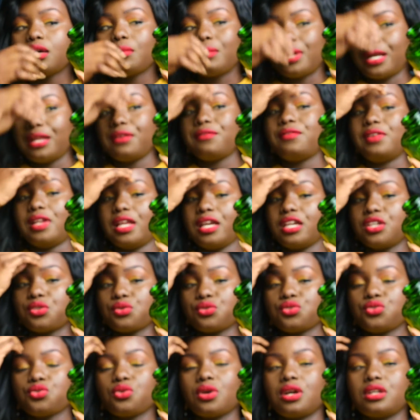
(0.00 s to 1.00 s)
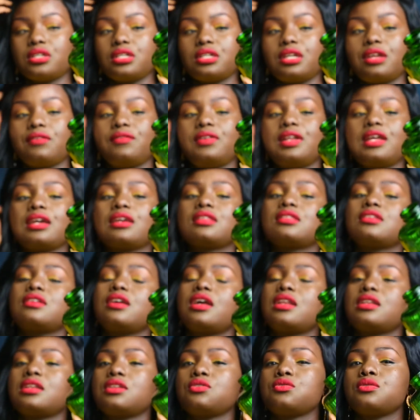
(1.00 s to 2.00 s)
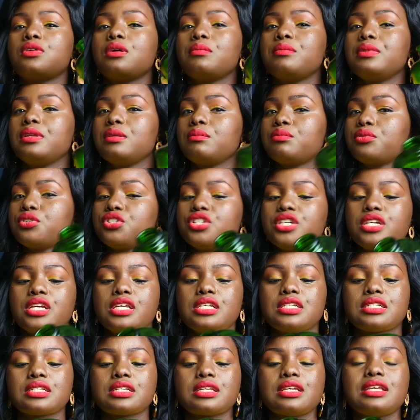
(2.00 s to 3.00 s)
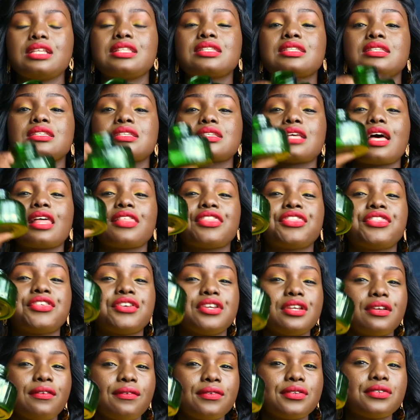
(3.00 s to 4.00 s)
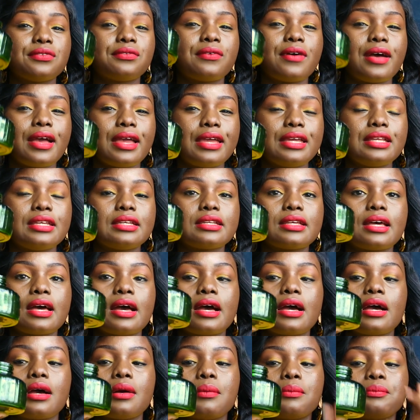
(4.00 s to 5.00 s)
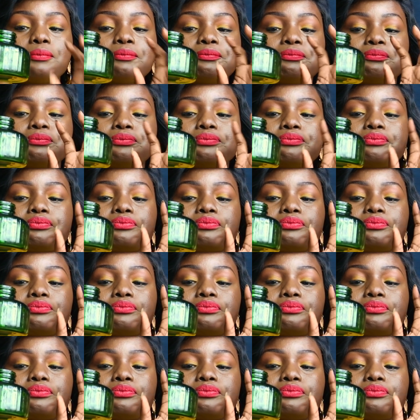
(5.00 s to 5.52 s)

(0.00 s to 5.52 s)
but i feel like it was 200 i feel like 300 would have been pushing it it's a thrift find um